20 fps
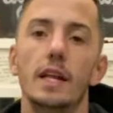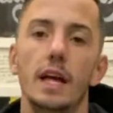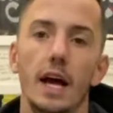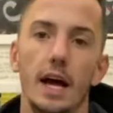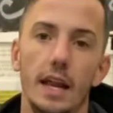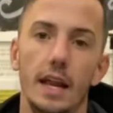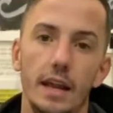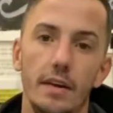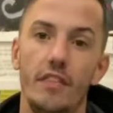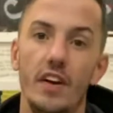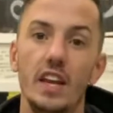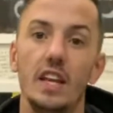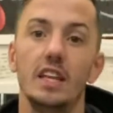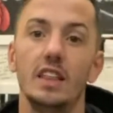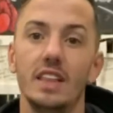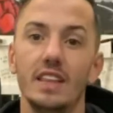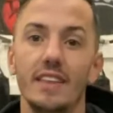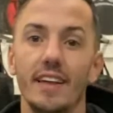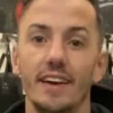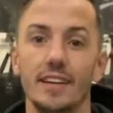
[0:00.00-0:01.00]
and if
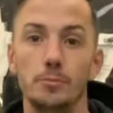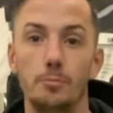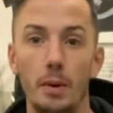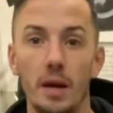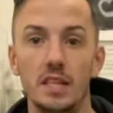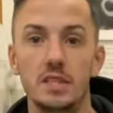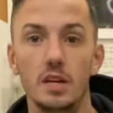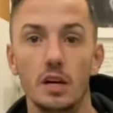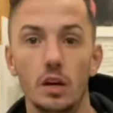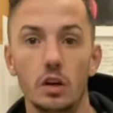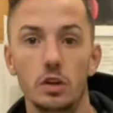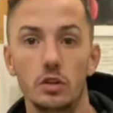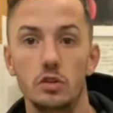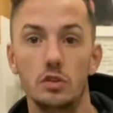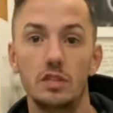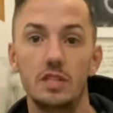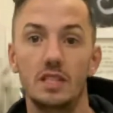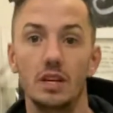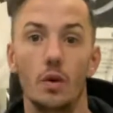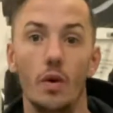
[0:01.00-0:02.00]
anything, that's better because you
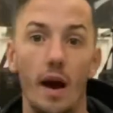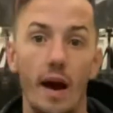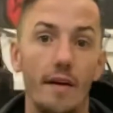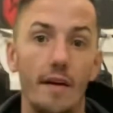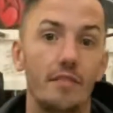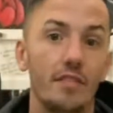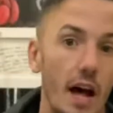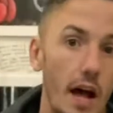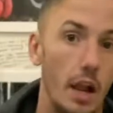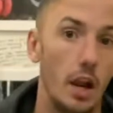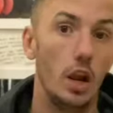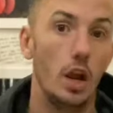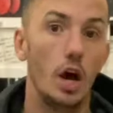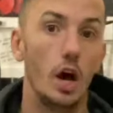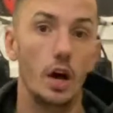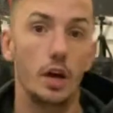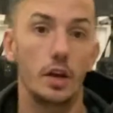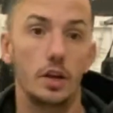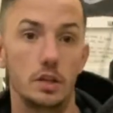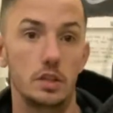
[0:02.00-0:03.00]
still have that
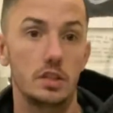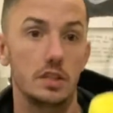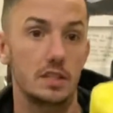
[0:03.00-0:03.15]
alertness.